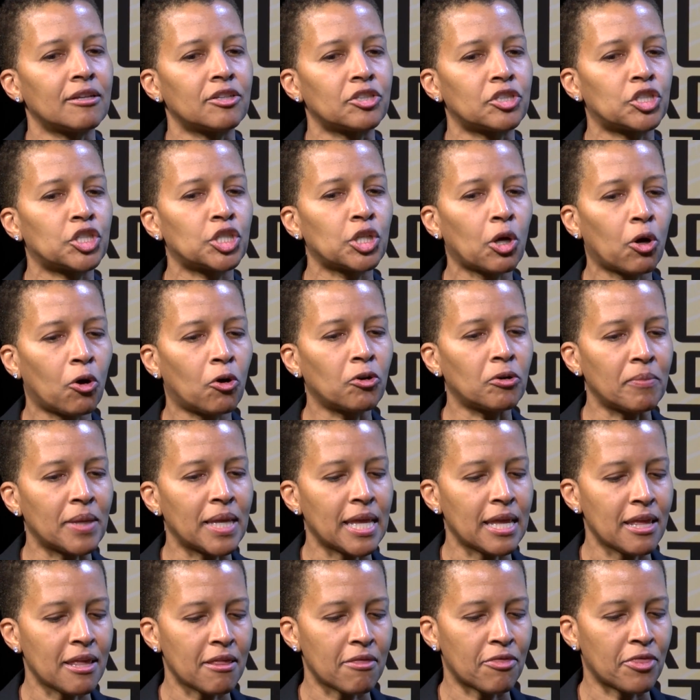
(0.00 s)
showed
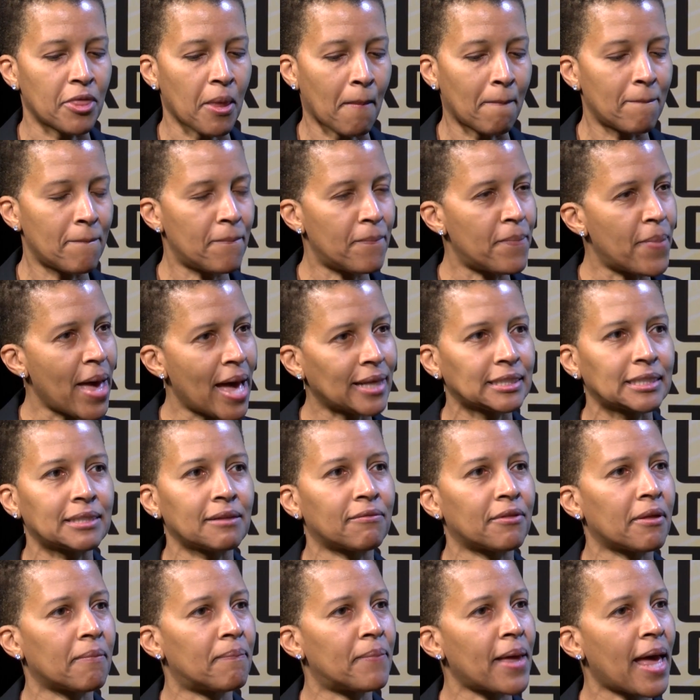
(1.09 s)
me the best
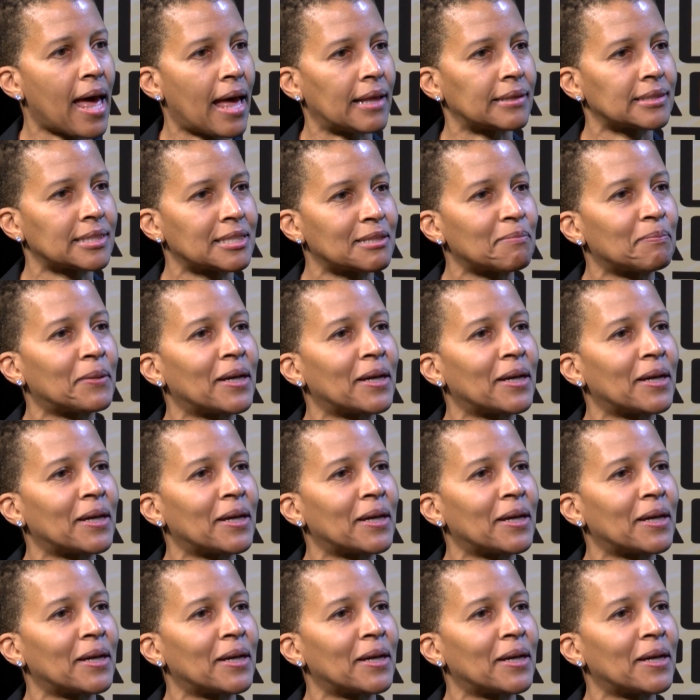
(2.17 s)
of the best.